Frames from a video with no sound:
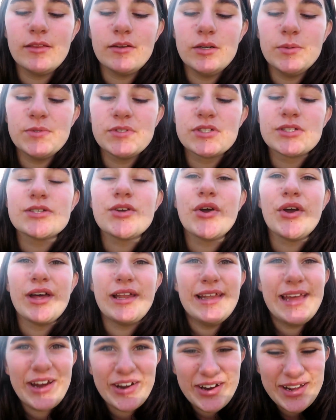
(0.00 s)
I thought it was so
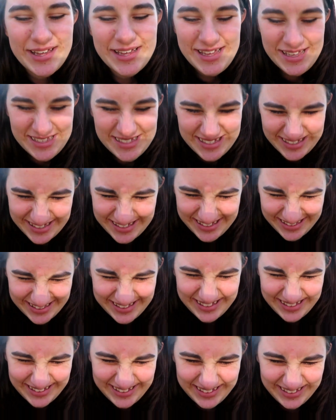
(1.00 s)
hilarious.
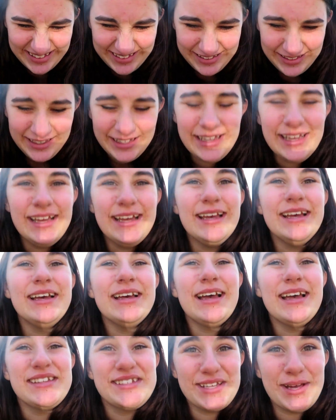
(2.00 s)

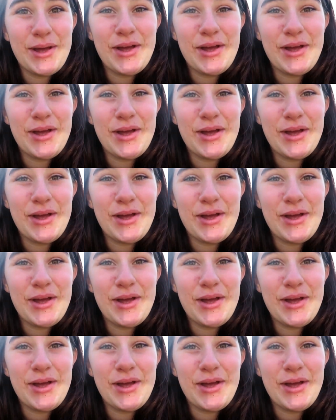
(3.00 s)
So